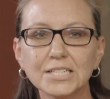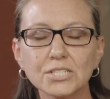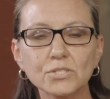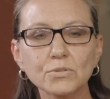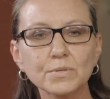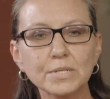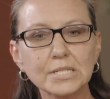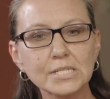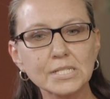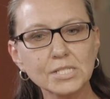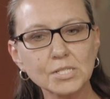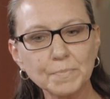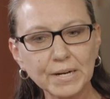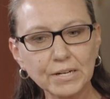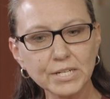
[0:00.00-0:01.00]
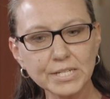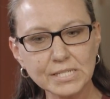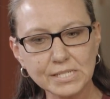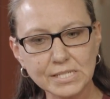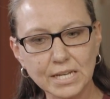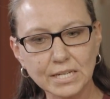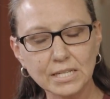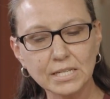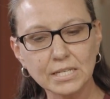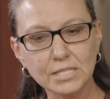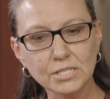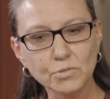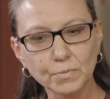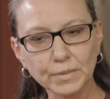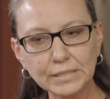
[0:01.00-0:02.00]
So a disparity study
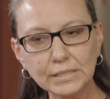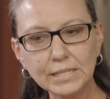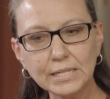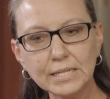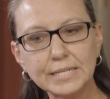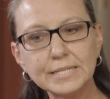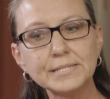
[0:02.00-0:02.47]
is really